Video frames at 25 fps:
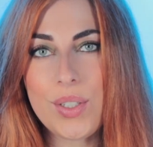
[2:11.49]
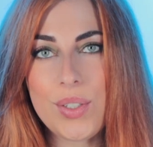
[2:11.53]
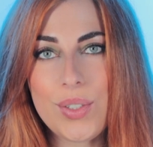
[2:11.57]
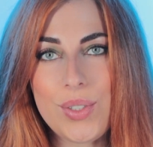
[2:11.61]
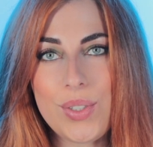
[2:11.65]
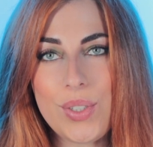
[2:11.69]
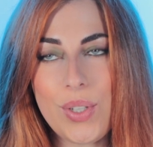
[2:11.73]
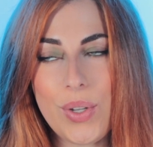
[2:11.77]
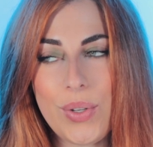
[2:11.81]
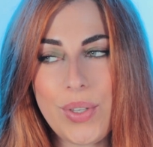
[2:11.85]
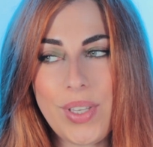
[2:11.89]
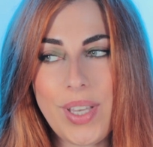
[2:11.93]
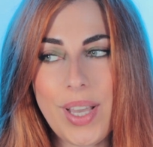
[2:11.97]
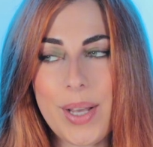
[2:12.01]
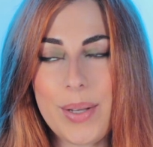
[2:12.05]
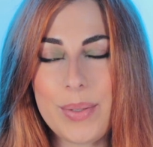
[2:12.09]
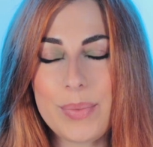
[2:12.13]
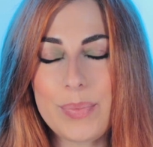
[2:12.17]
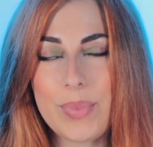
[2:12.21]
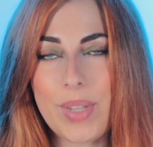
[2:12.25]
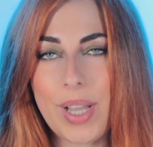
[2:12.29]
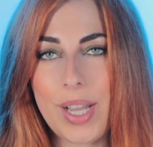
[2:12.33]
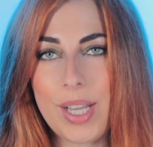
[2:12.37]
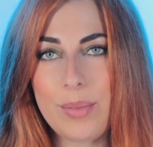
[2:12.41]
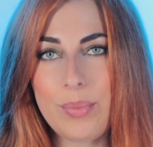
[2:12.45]
So
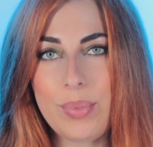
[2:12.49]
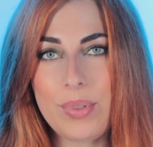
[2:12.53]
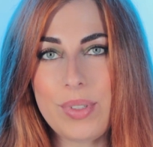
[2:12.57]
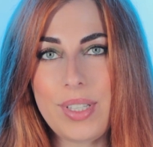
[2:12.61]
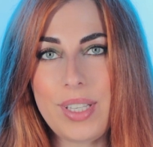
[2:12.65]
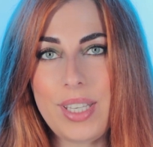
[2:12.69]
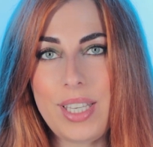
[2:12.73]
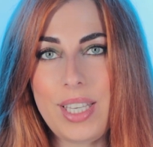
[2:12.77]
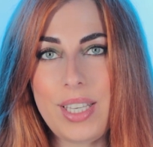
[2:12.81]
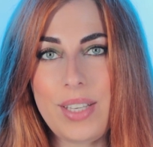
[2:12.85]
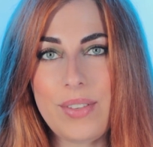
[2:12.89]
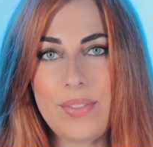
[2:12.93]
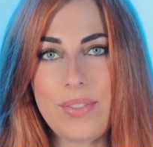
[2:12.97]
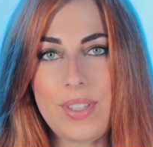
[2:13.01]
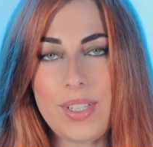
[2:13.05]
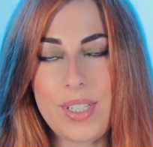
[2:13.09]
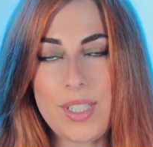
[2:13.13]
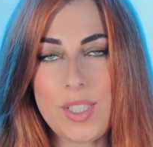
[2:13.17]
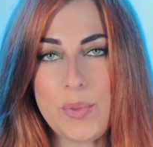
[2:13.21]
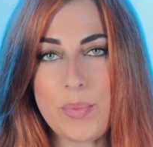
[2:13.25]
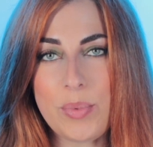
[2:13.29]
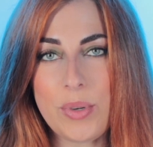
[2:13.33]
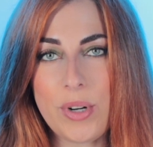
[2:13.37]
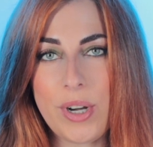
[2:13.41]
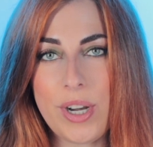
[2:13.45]
yeah, I believe
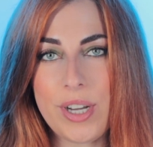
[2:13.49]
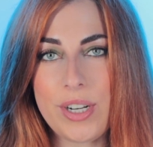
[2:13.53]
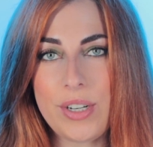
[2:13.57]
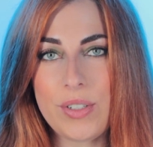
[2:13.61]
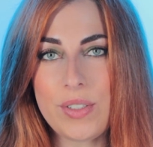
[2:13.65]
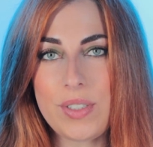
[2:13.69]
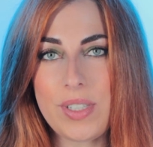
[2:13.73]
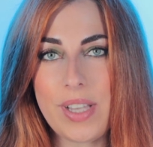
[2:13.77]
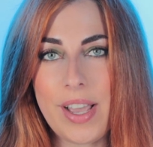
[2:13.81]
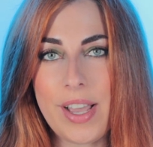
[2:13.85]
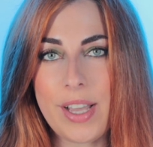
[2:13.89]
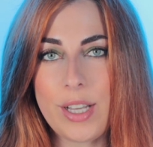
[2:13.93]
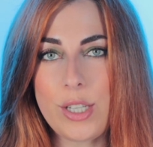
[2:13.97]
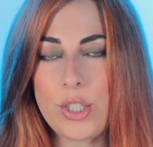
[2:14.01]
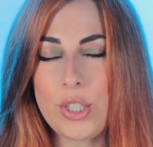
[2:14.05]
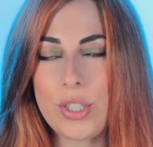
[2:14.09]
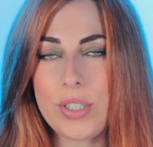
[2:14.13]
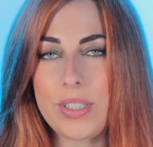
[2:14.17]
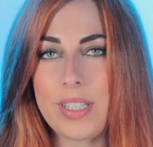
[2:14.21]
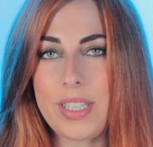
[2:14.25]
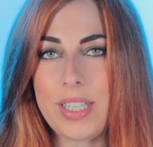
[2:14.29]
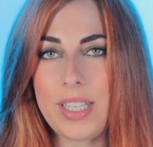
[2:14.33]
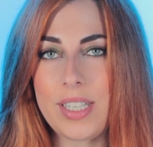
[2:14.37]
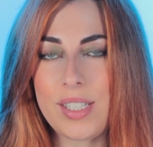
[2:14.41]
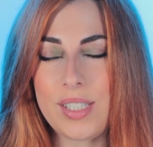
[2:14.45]
this product
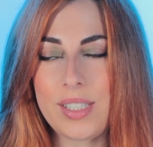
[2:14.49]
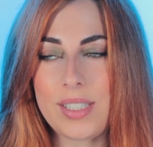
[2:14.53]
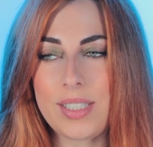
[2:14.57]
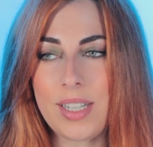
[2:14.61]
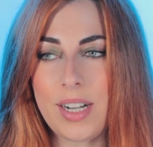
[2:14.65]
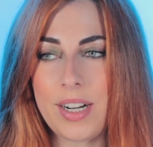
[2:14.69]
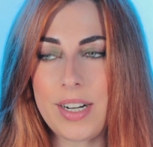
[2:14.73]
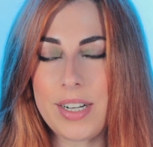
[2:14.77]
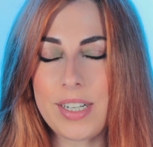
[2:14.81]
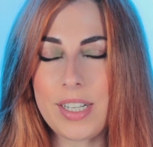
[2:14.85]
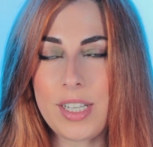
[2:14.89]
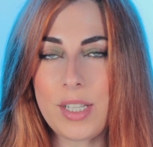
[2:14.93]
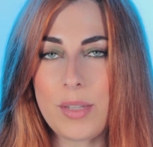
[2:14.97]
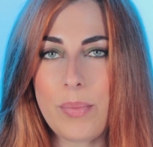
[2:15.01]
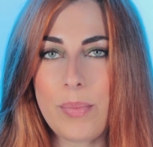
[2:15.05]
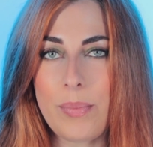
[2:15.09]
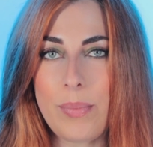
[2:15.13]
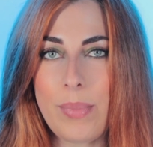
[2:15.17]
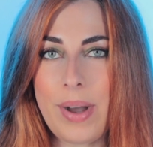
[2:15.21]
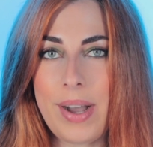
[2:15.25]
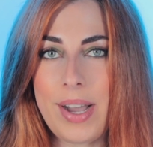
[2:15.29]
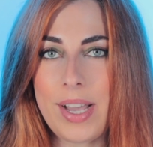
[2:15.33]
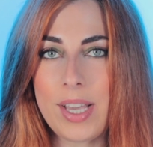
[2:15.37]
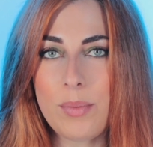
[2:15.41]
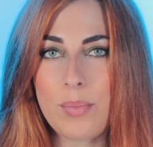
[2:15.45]
actually started
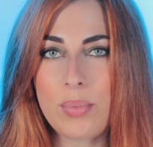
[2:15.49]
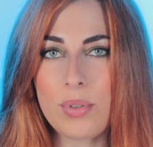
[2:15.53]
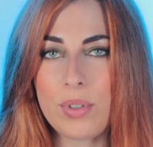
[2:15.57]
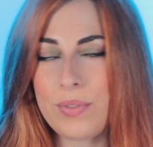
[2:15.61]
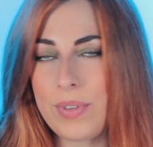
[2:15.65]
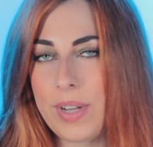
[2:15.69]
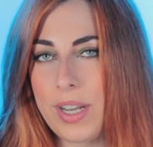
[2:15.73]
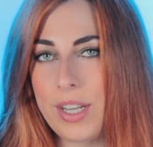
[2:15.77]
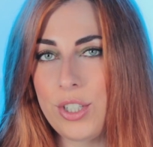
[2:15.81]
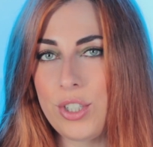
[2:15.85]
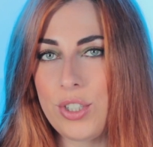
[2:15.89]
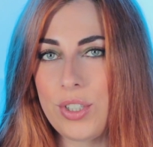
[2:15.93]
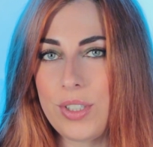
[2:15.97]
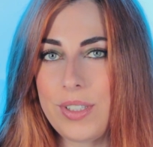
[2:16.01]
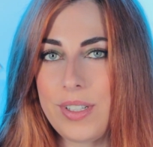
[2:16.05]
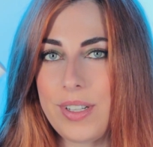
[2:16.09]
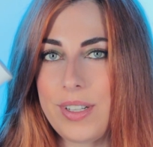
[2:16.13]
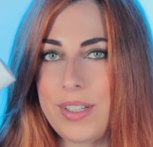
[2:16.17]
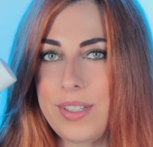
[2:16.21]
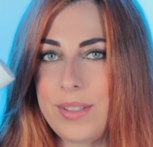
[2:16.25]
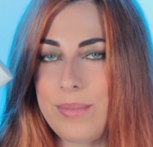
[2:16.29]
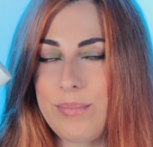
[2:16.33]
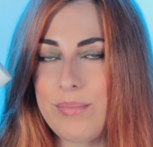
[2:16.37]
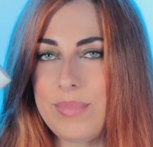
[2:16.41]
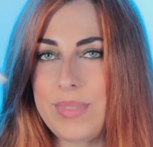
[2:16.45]
my
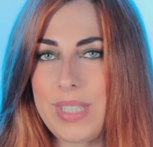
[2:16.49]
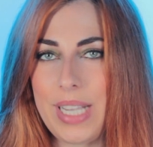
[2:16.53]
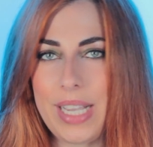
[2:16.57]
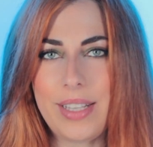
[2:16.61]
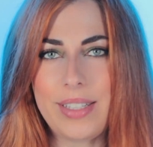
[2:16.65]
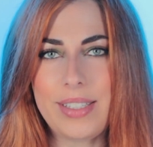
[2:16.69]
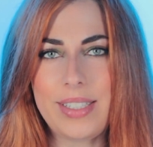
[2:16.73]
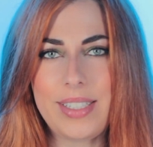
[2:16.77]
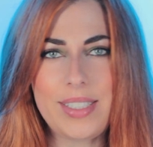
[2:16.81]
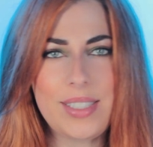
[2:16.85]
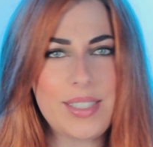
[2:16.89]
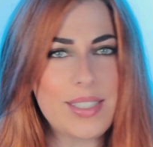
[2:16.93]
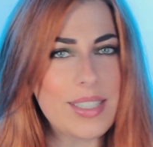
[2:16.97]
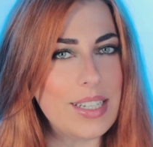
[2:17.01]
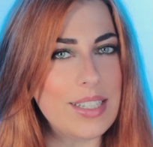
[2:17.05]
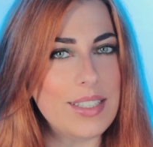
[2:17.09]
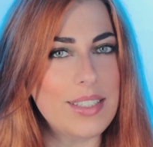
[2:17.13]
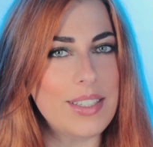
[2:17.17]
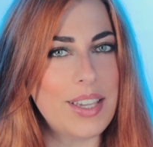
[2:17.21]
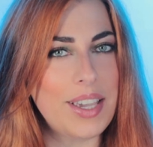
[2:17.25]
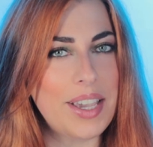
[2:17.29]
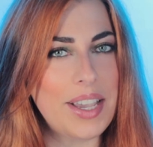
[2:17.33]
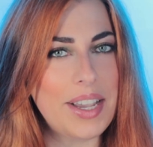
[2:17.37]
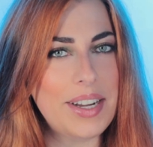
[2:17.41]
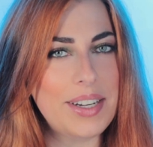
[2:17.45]
professional daily
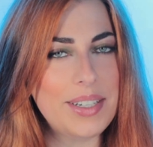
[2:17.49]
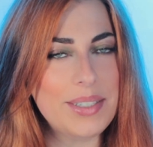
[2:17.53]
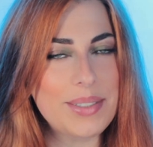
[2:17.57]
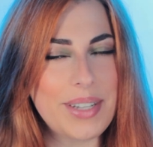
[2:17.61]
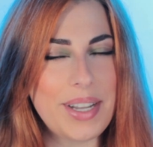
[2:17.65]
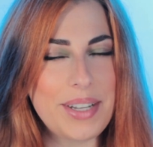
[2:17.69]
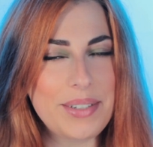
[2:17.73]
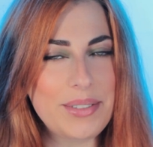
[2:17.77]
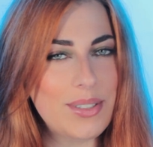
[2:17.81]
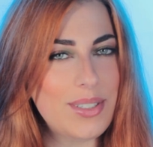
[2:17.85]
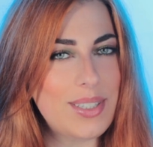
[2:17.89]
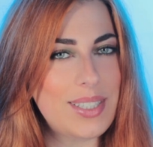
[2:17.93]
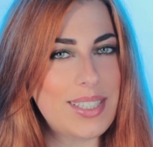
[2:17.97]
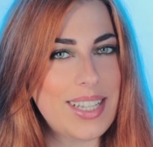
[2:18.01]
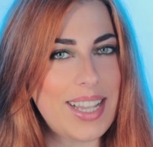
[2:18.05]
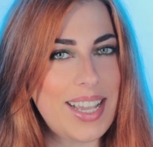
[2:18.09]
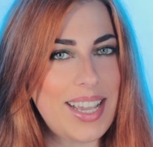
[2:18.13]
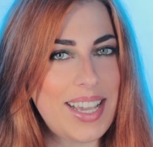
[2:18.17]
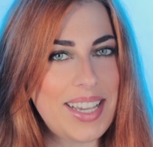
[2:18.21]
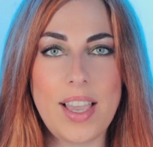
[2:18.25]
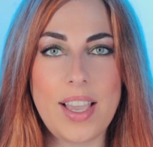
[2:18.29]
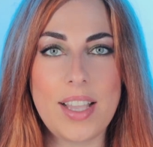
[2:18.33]
skincare, I would say.